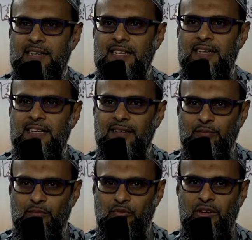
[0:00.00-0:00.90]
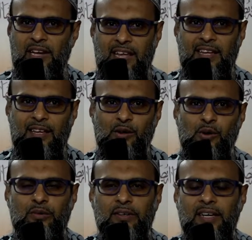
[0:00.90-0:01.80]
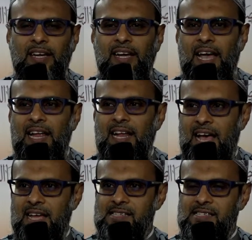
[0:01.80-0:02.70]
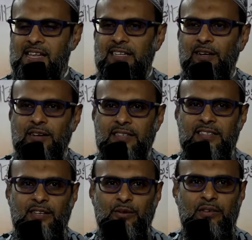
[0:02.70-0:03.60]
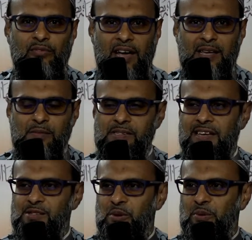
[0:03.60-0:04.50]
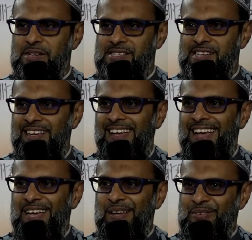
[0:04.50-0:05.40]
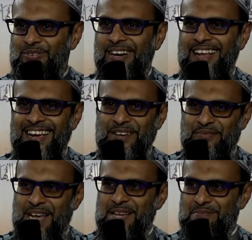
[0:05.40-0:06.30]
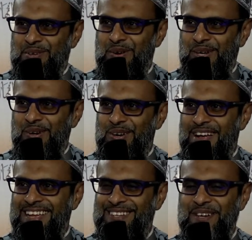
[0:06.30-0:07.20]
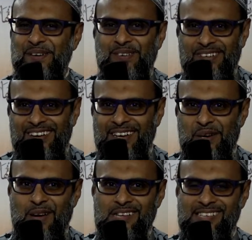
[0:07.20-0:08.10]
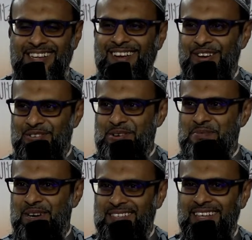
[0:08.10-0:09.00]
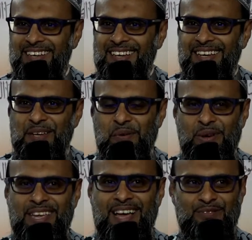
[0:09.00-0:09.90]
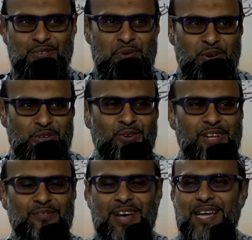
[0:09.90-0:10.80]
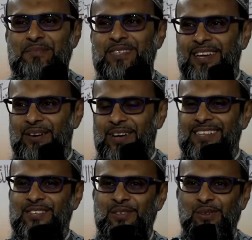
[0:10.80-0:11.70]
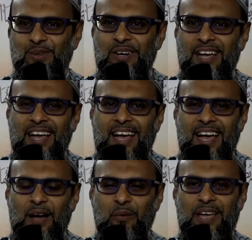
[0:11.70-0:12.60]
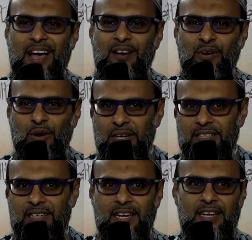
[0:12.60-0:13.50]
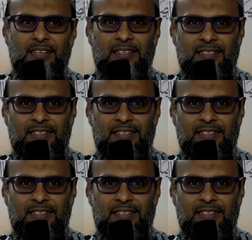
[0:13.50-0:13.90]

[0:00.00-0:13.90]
the feeling, you know, enhanced and to continue the vibes, as we would say. Different kind of vibes going on right now, otherwise in the country, but we have spiritual vibes here, right? So we have our dear